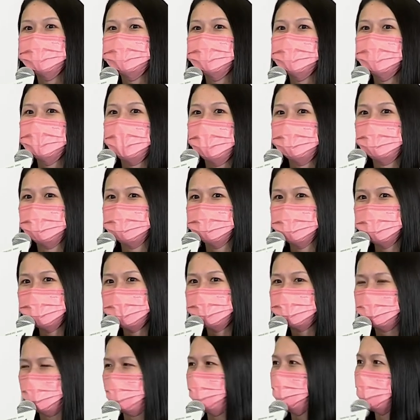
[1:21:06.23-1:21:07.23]
growth
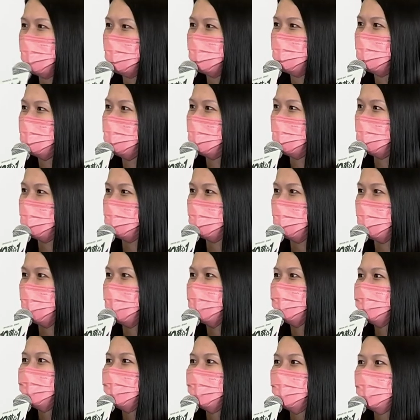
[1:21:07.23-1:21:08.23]
and the learning for our
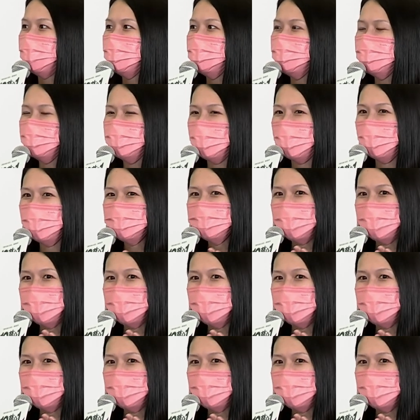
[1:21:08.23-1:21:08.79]
students?